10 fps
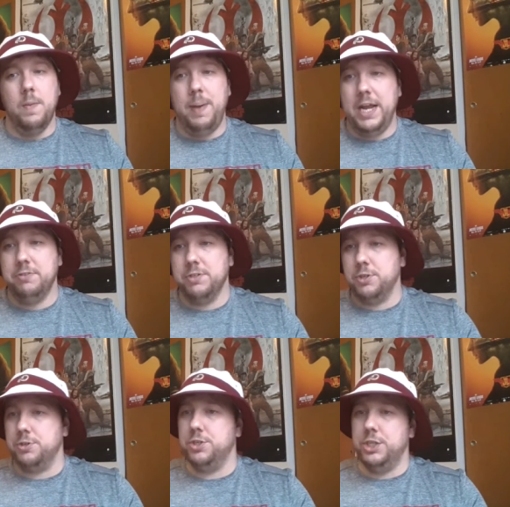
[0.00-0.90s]
The
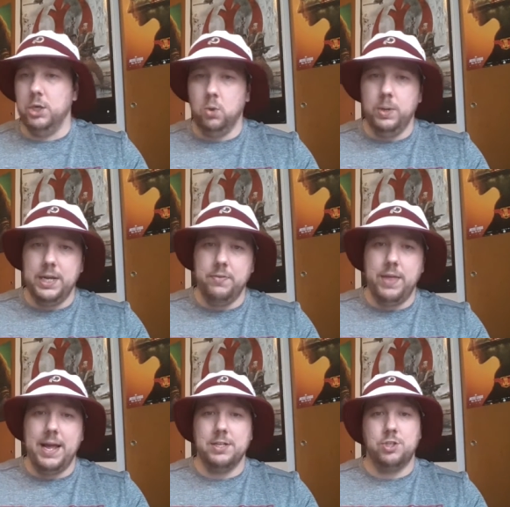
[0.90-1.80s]
Patriots are still
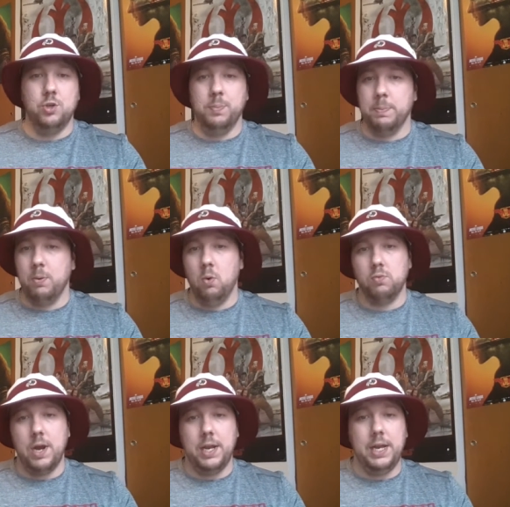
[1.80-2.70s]
in that Super
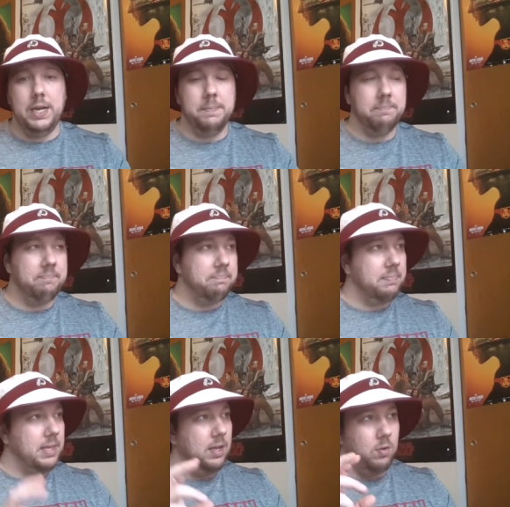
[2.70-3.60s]
Bowl ready,
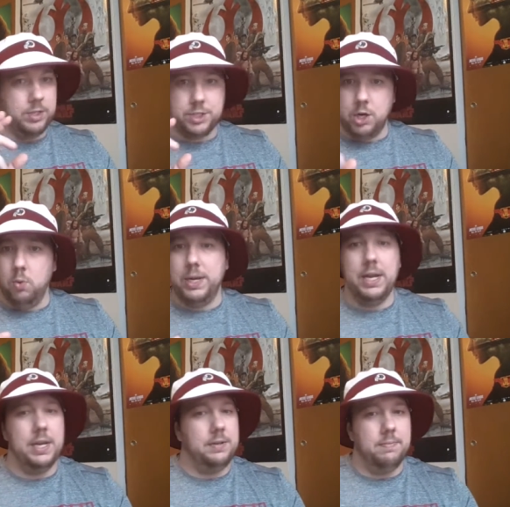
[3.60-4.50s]
let's go
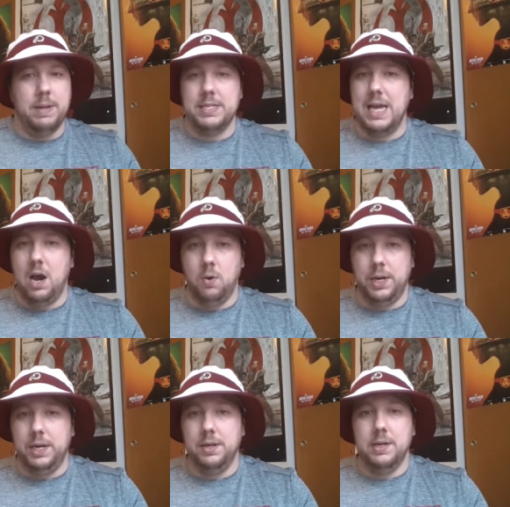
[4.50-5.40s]
get it
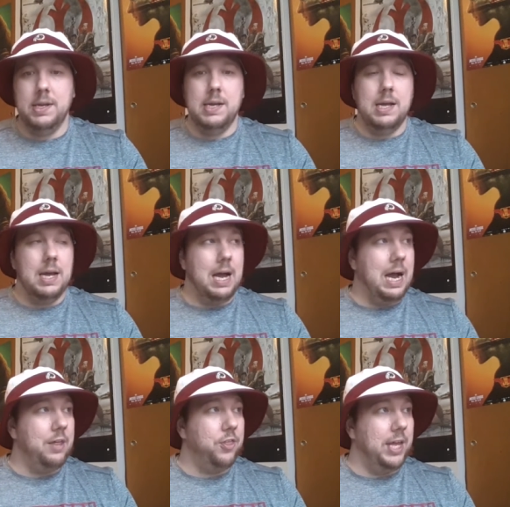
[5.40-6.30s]
mentality.
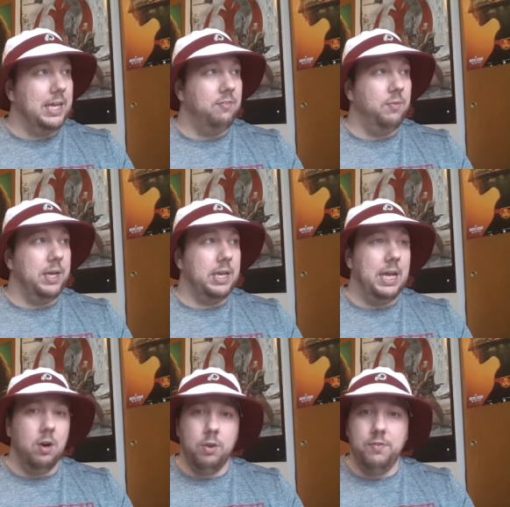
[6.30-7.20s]
I think if we
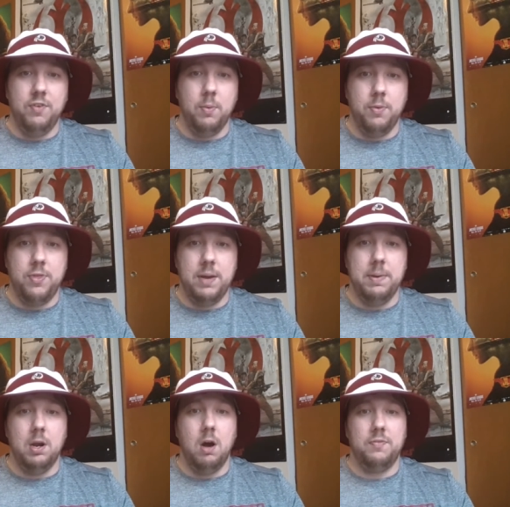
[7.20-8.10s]
get on the phone with
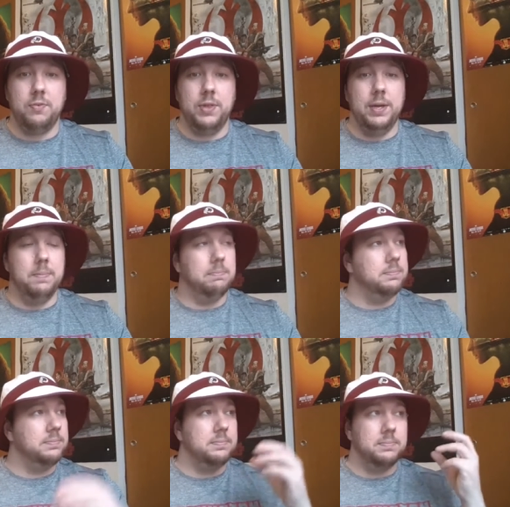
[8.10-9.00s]
them and offer them